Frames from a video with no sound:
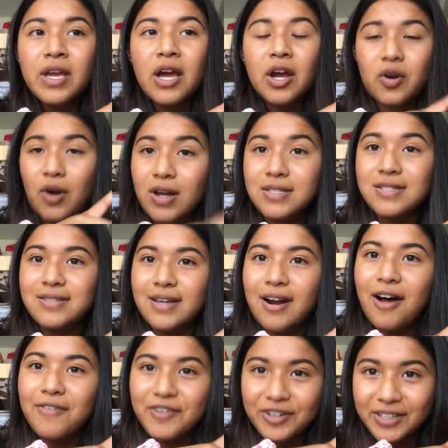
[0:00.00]
crossing that
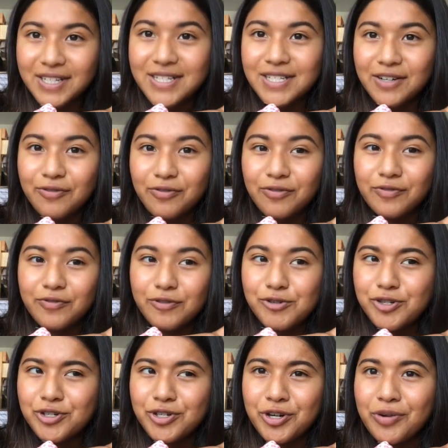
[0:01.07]
off your list of
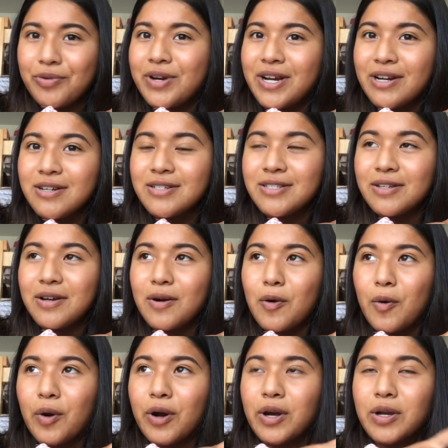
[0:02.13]
future careers,
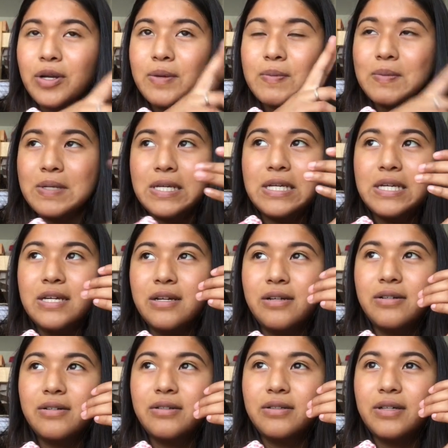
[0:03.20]
or B,
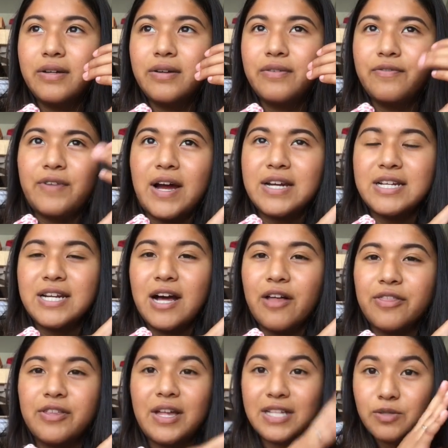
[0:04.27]
finding out
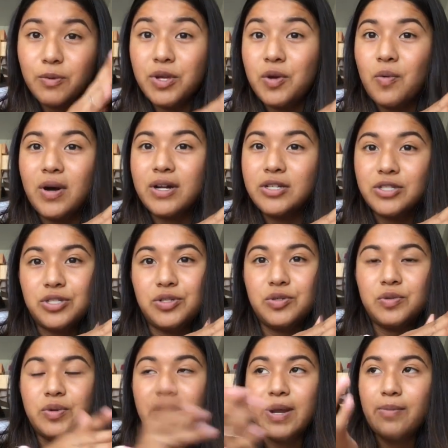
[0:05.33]
that that's what you want to
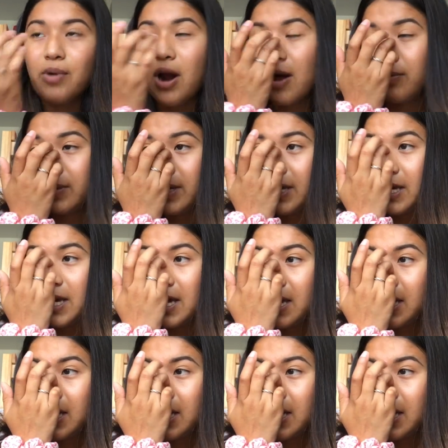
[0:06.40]
do and probably